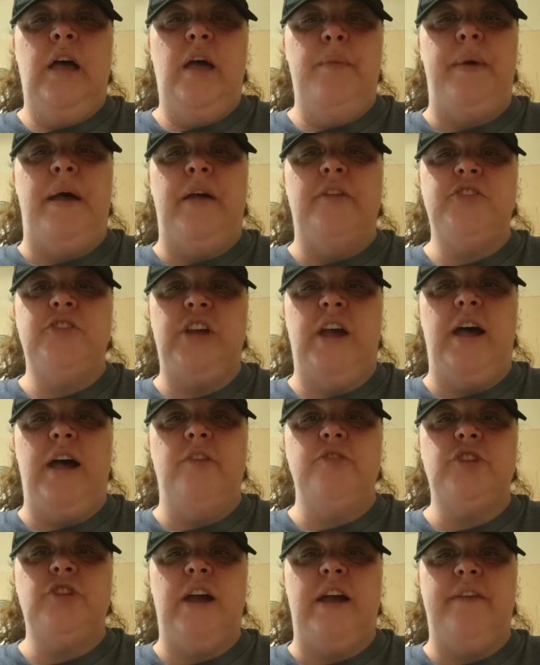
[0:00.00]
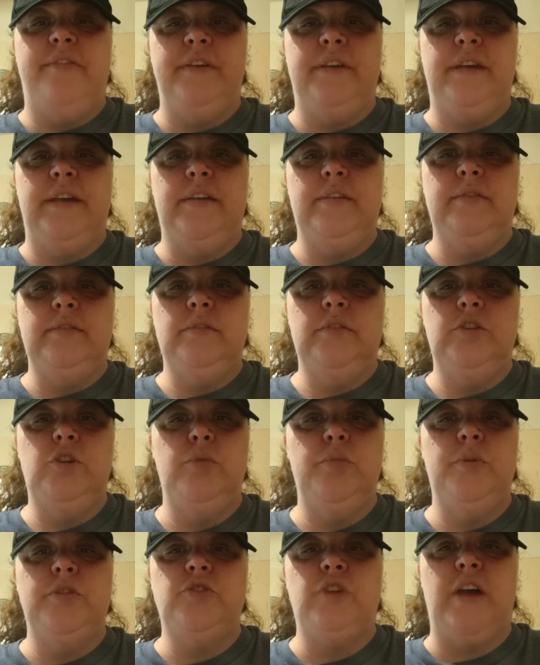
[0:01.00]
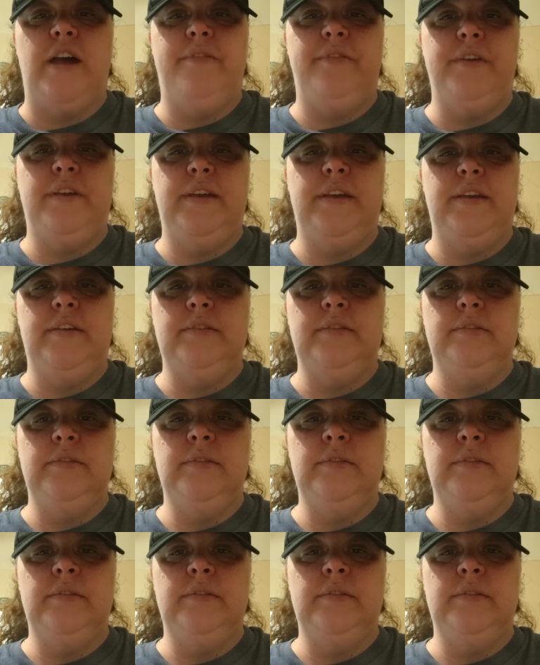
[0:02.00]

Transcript: about child trafficking, human trafficking.